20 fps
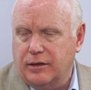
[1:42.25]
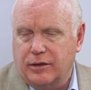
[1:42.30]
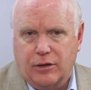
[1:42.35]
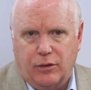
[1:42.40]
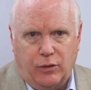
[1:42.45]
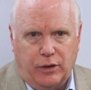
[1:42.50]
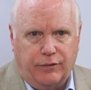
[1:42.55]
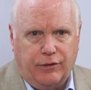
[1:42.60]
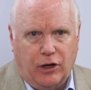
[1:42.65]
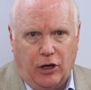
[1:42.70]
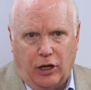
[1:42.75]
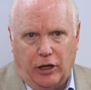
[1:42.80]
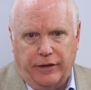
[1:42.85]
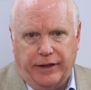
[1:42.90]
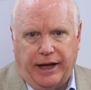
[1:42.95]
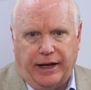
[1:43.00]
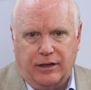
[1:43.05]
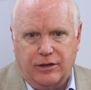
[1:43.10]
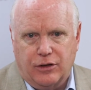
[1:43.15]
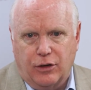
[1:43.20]
So we've called
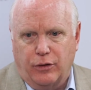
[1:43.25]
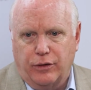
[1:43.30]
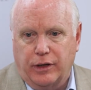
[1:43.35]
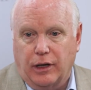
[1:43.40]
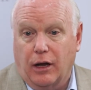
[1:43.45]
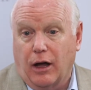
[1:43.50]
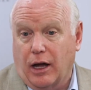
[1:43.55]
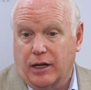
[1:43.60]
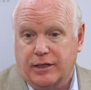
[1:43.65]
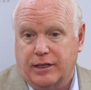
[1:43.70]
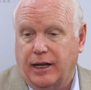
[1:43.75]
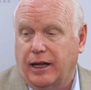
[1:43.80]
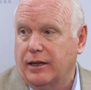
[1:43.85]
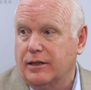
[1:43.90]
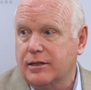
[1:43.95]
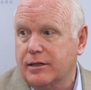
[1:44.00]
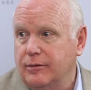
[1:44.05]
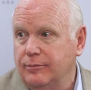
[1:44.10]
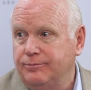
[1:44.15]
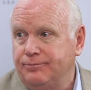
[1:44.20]
that zone the Lost
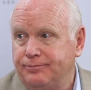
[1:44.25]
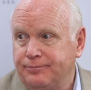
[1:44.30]
Ace.